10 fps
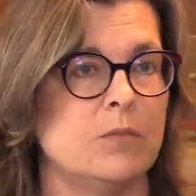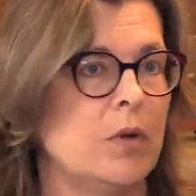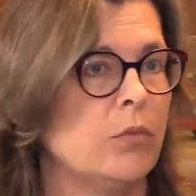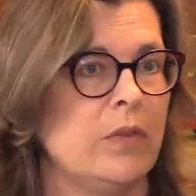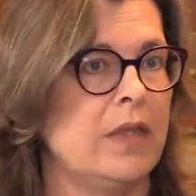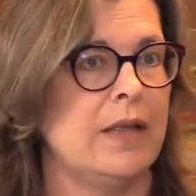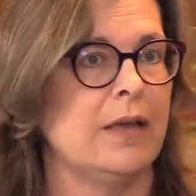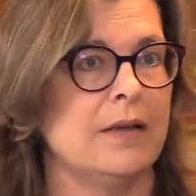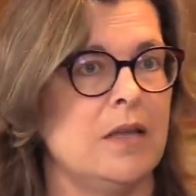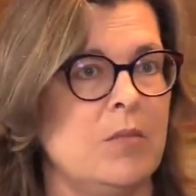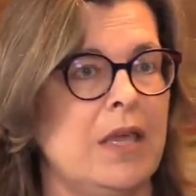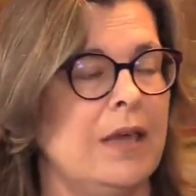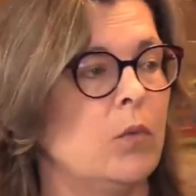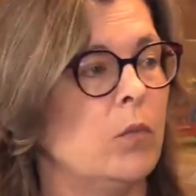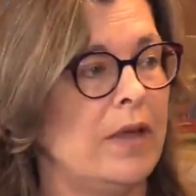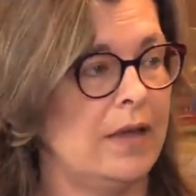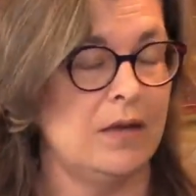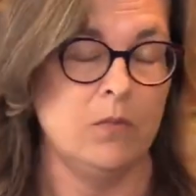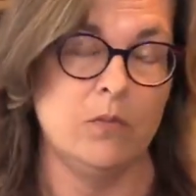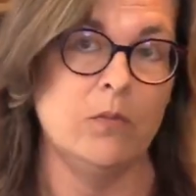both within academia
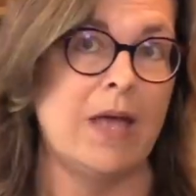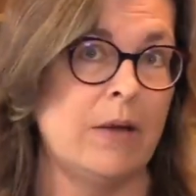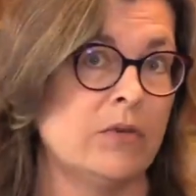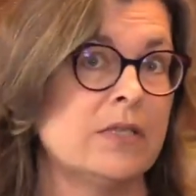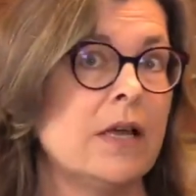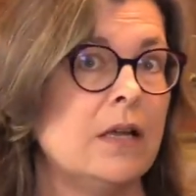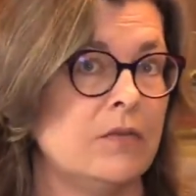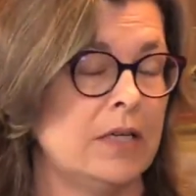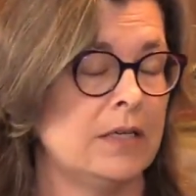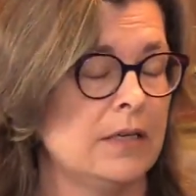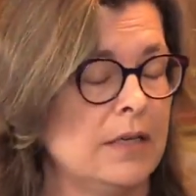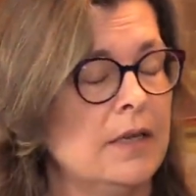and outside of it,